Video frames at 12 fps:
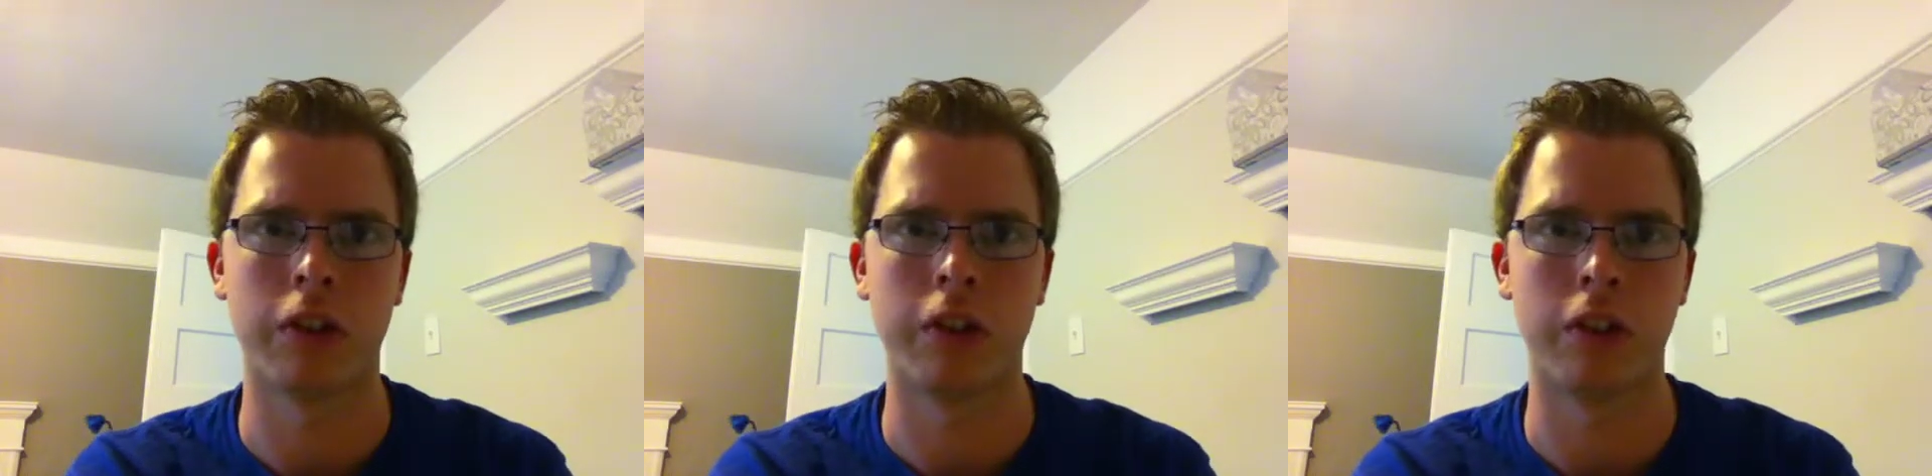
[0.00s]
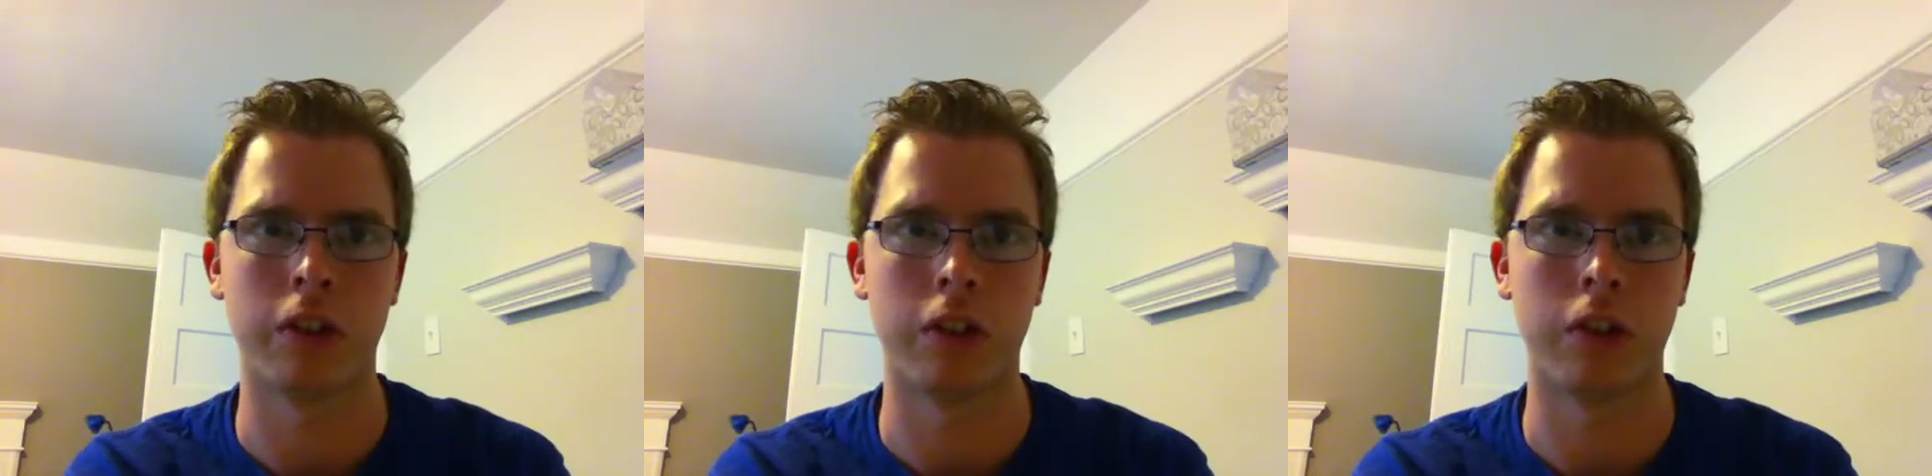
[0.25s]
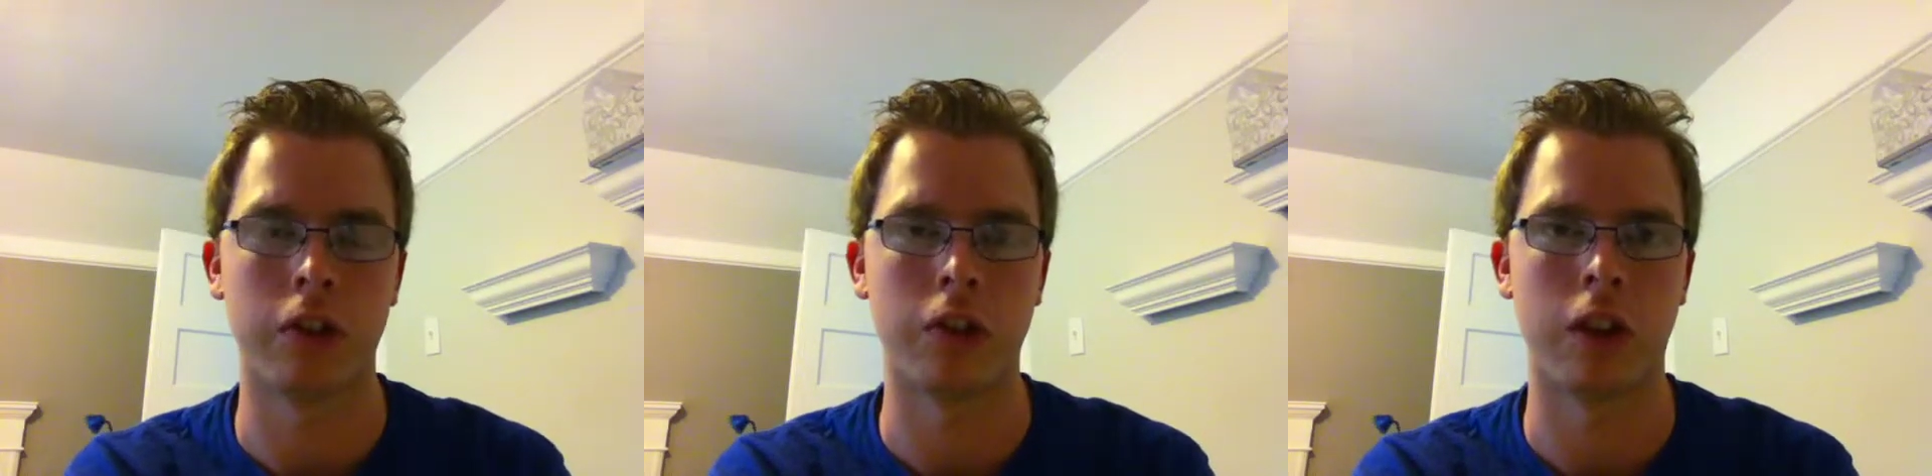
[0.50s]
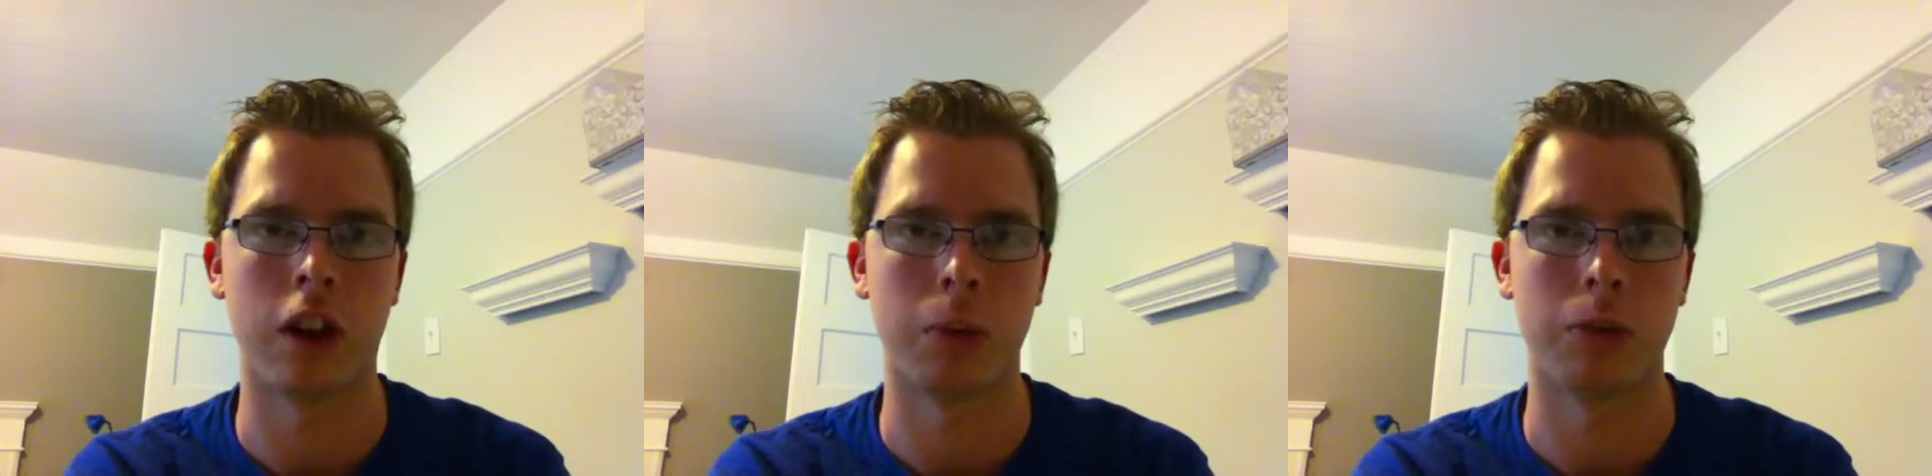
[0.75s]
the season
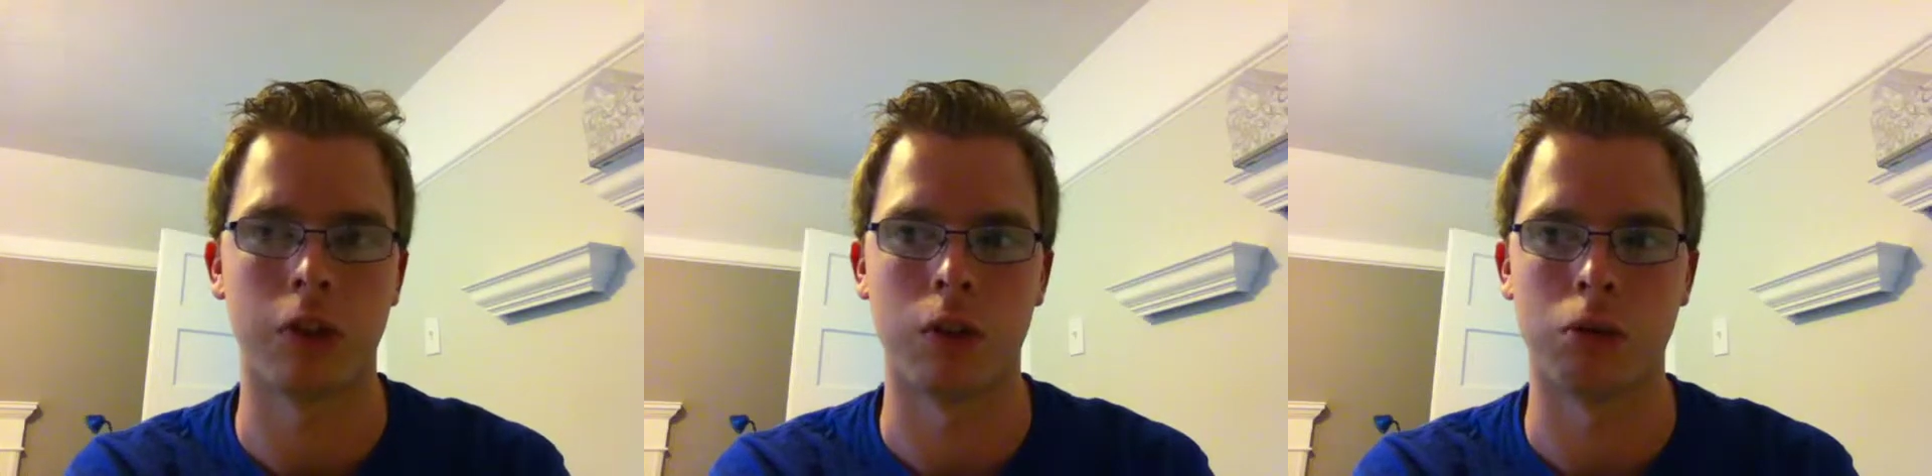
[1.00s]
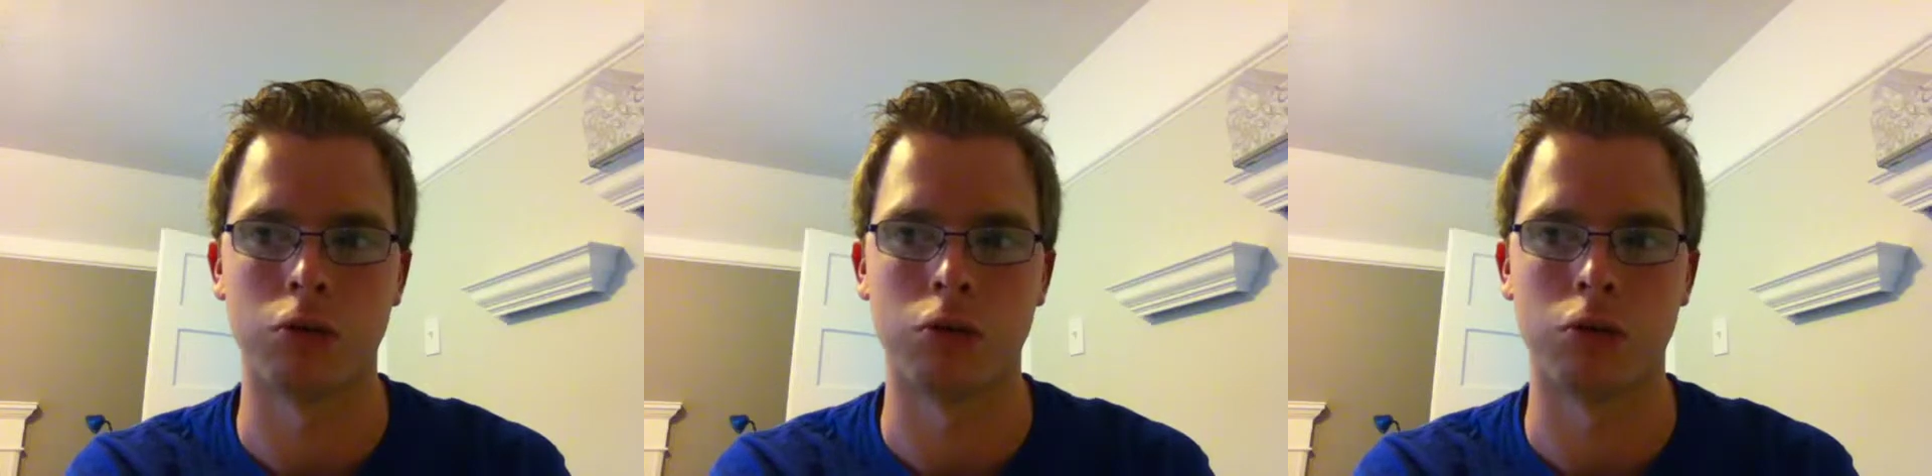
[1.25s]
stopped uh,